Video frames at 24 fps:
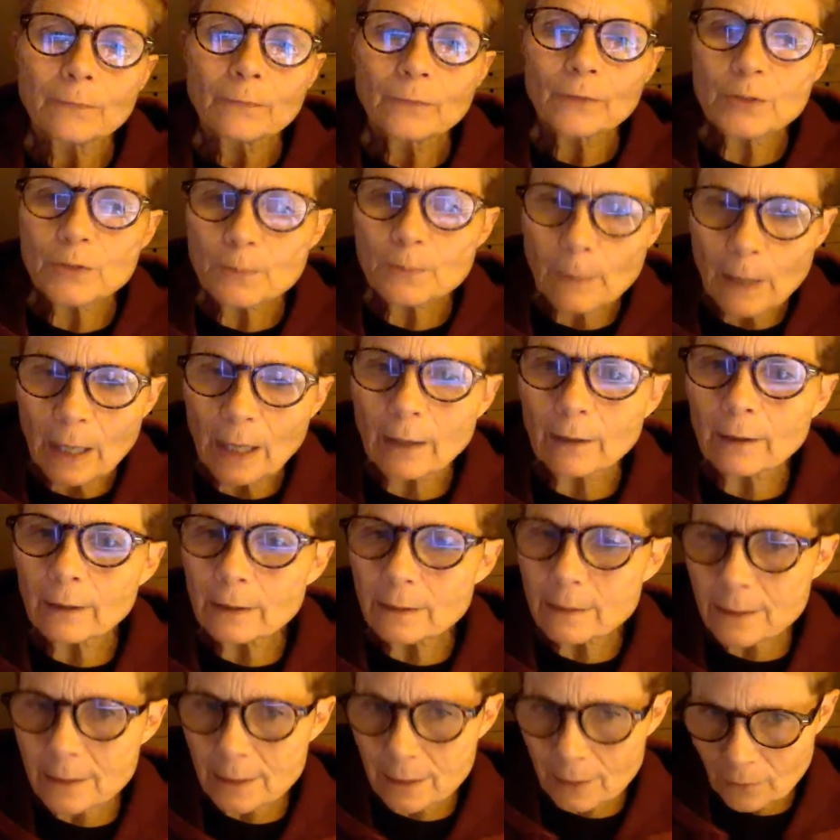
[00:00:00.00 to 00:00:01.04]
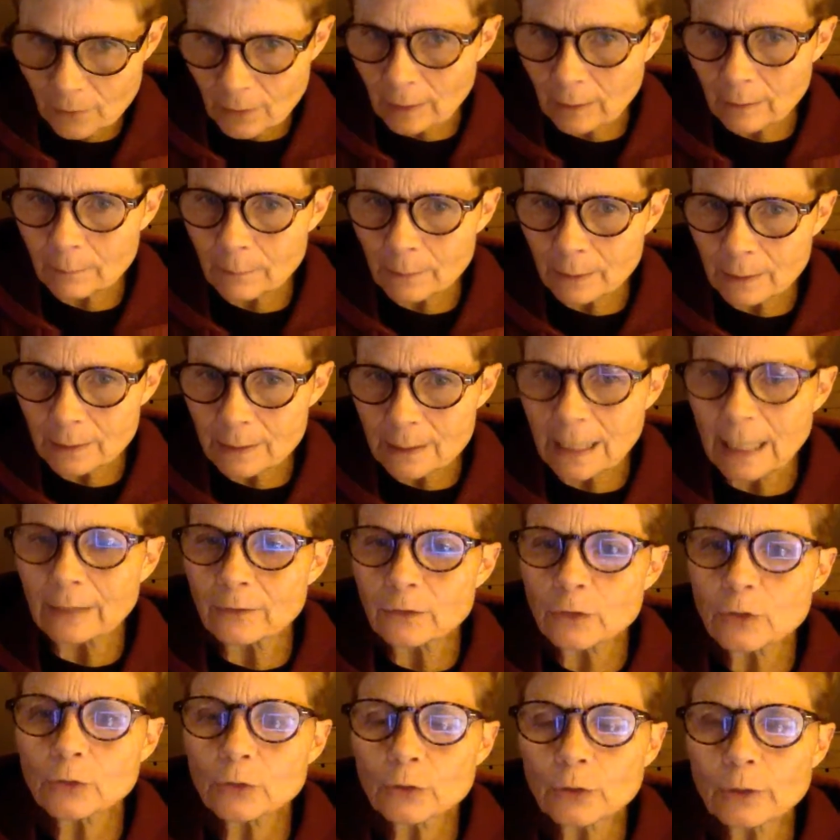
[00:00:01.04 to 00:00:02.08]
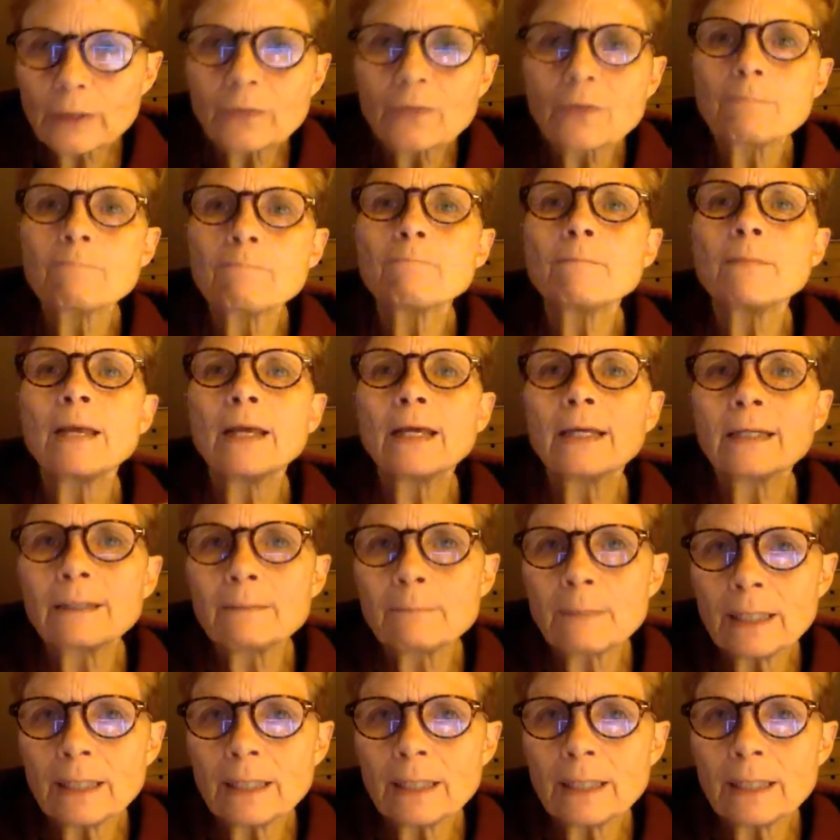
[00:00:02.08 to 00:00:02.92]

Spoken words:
this parent's development and to look at the many,